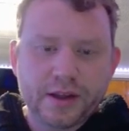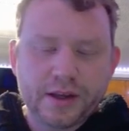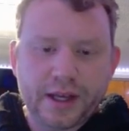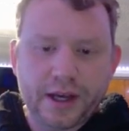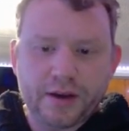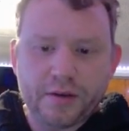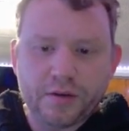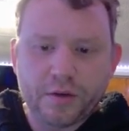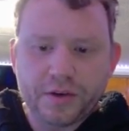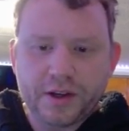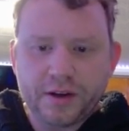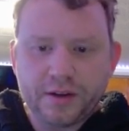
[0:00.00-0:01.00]
Now
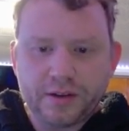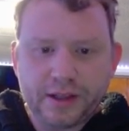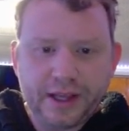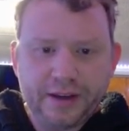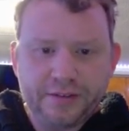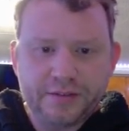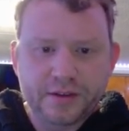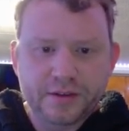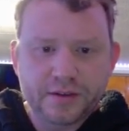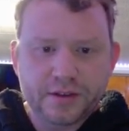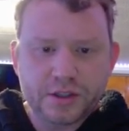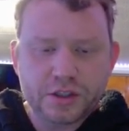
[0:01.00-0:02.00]
over here on the left,
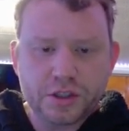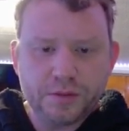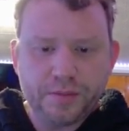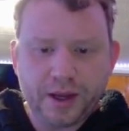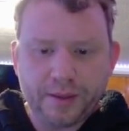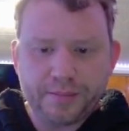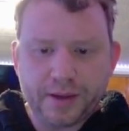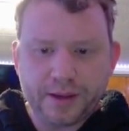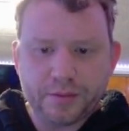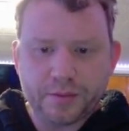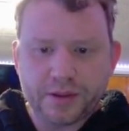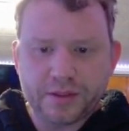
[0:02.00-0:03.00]
it should pop up
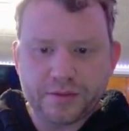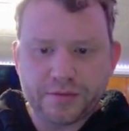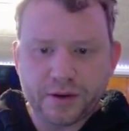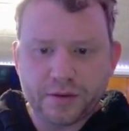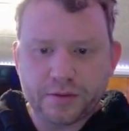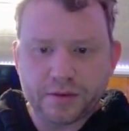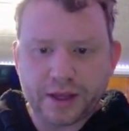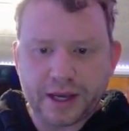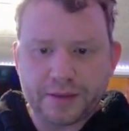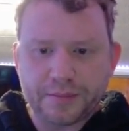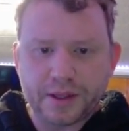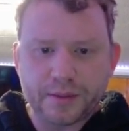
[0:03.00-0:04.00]
with the phone or the
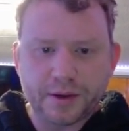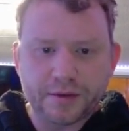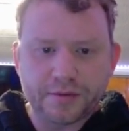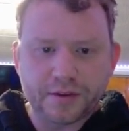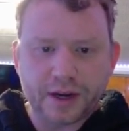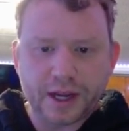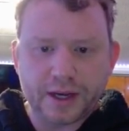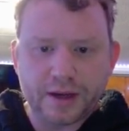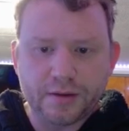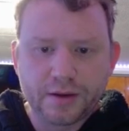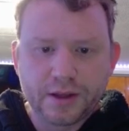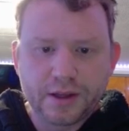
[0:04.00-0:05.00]
IP, but for
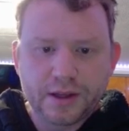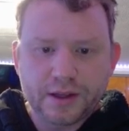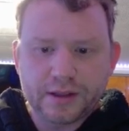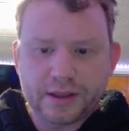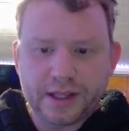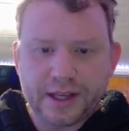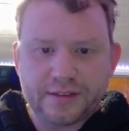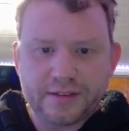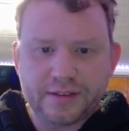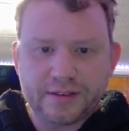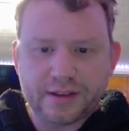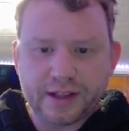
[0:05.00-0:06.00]
now, let's
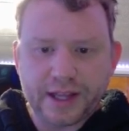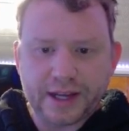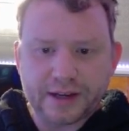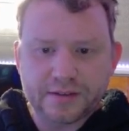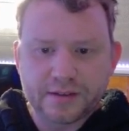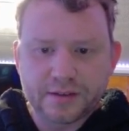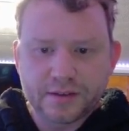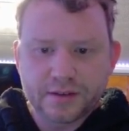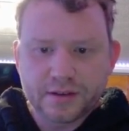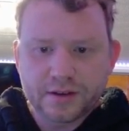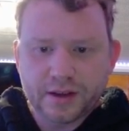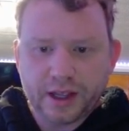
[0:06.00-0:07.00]
select
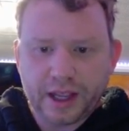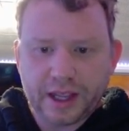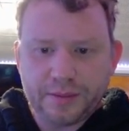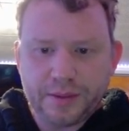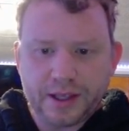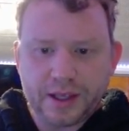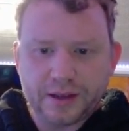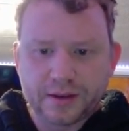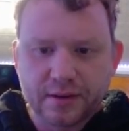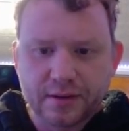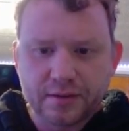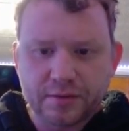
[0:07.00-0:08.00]
AP,
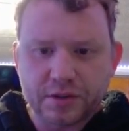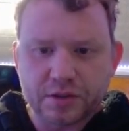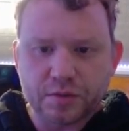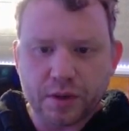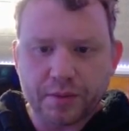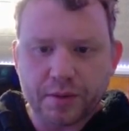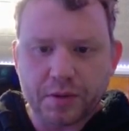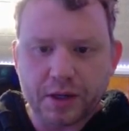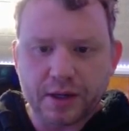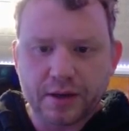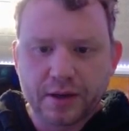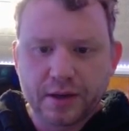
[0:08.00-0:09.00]
which is what we
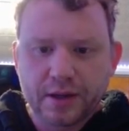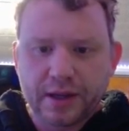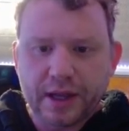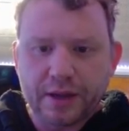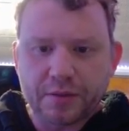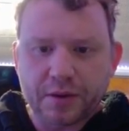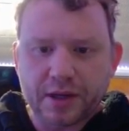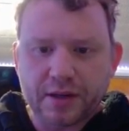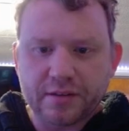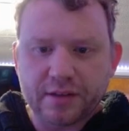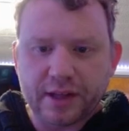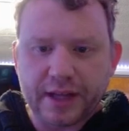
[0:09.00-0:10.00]
want, and we're going to
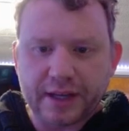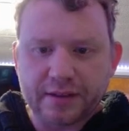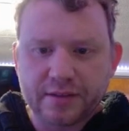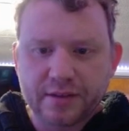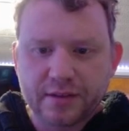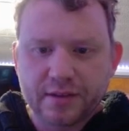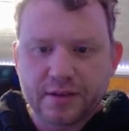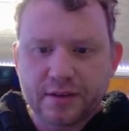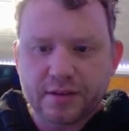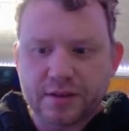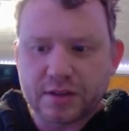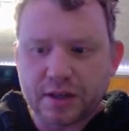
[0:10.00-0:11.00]
select
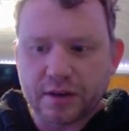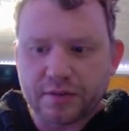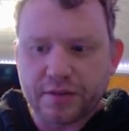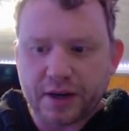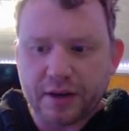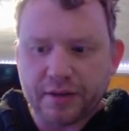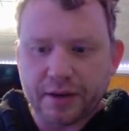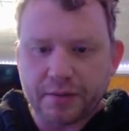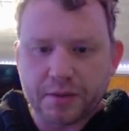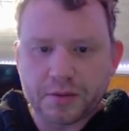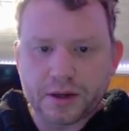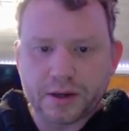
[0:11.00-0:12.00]
the tar file that
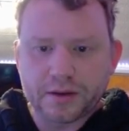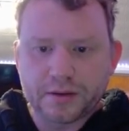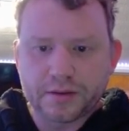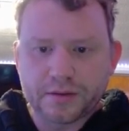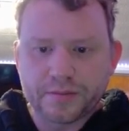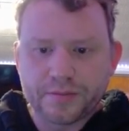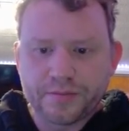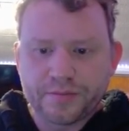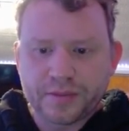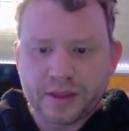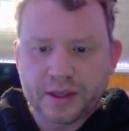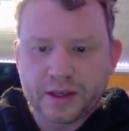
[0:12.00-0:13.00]
we want.
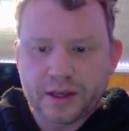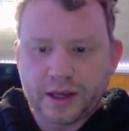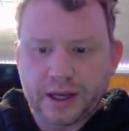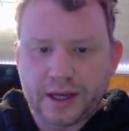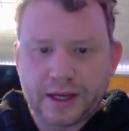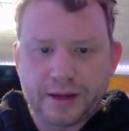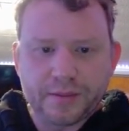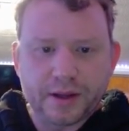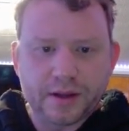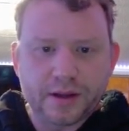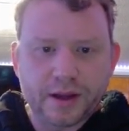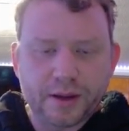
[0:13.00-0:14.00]
I'm
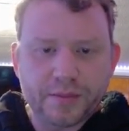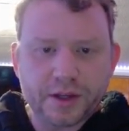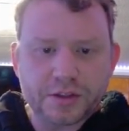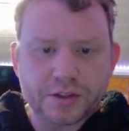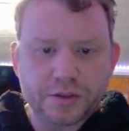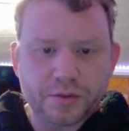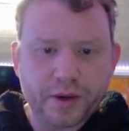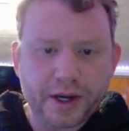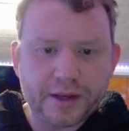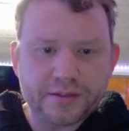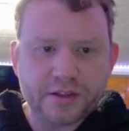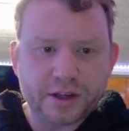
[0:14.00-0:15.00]
not sure why
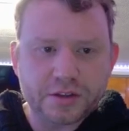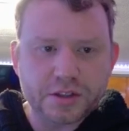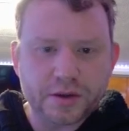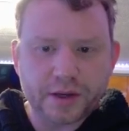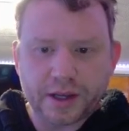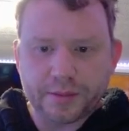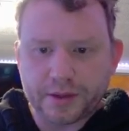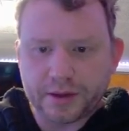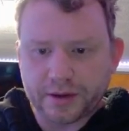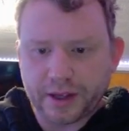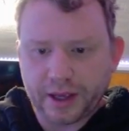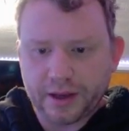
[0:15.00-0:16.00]
it's not showing up here
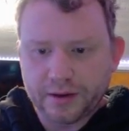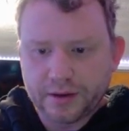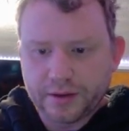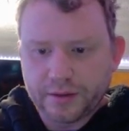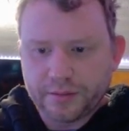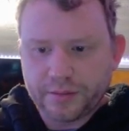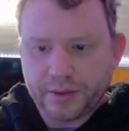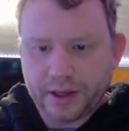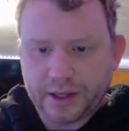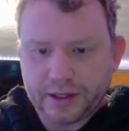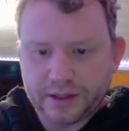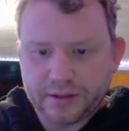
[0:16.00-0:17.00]
yet,
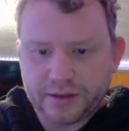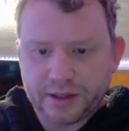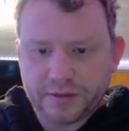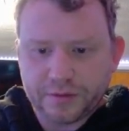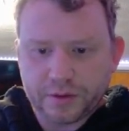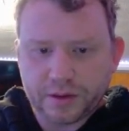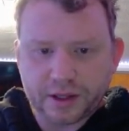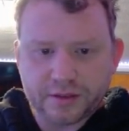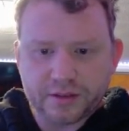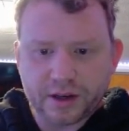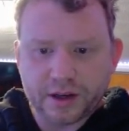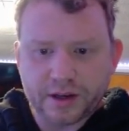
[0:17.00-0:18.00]
but let's see if we'll click
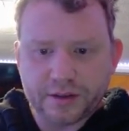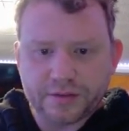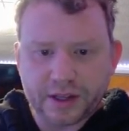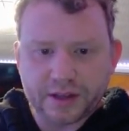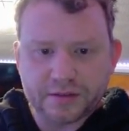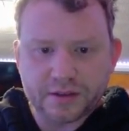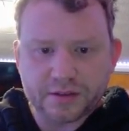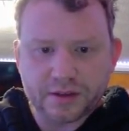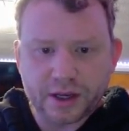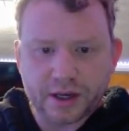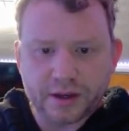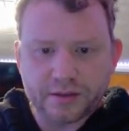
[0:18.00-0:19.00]
start and if it gives us an
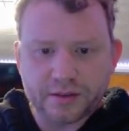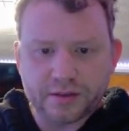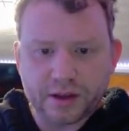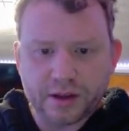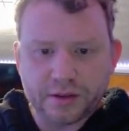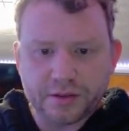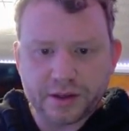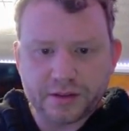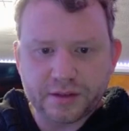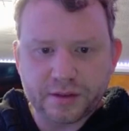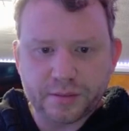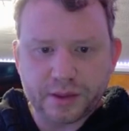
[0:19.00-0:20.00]
error. It says all threads
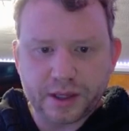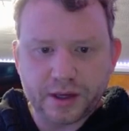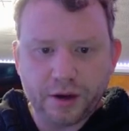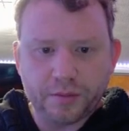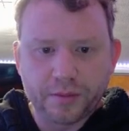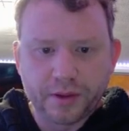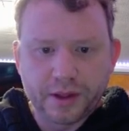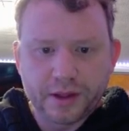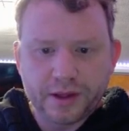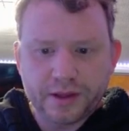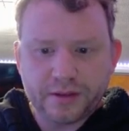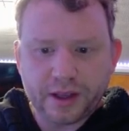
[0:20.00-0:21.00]
complete. Oh,
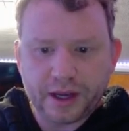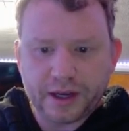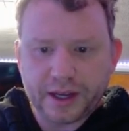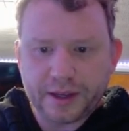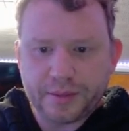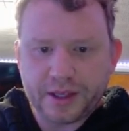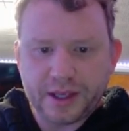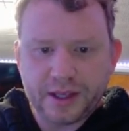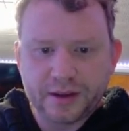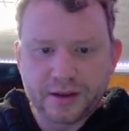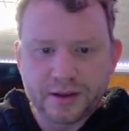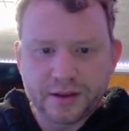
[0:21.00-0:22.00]
it's got an IP.
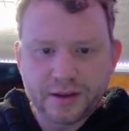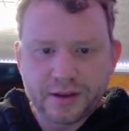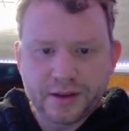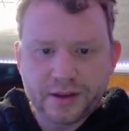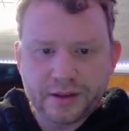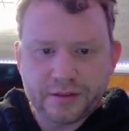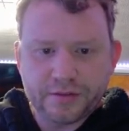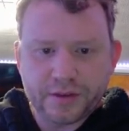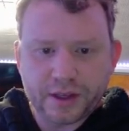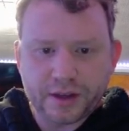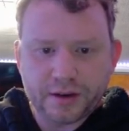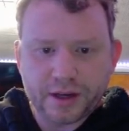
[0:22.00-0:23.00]
It's
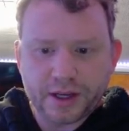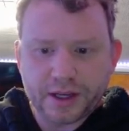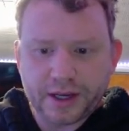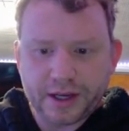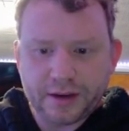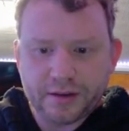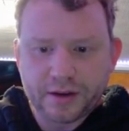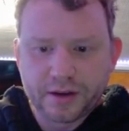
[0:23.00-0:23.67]
figuring it out.